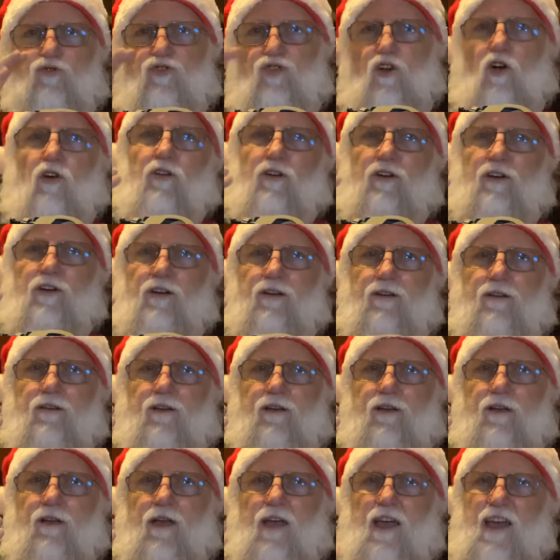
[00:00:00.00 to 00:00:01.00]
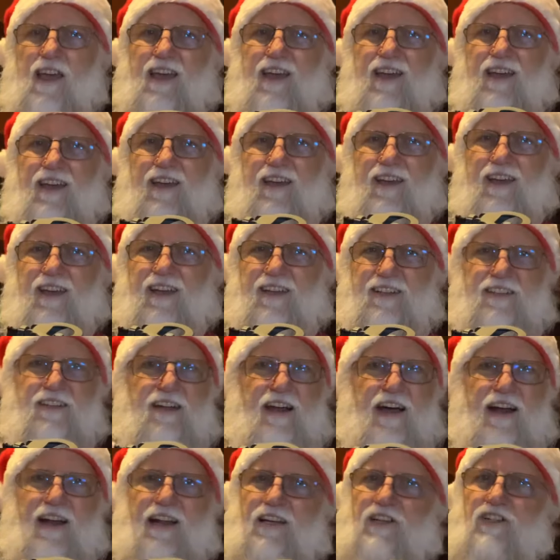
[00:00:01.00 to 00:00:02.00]
dark. It's
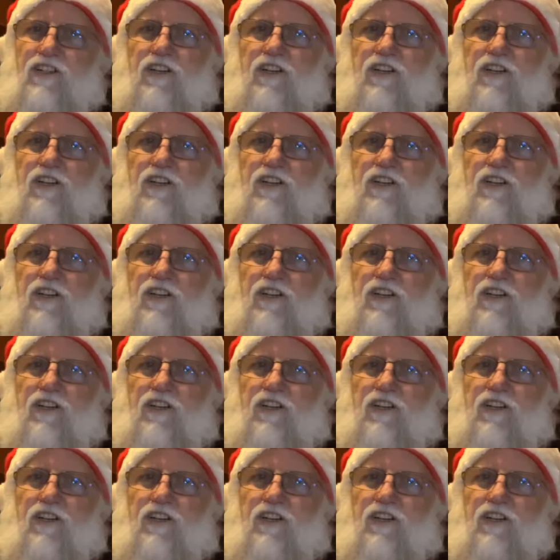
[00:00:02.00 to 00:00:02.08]
not actually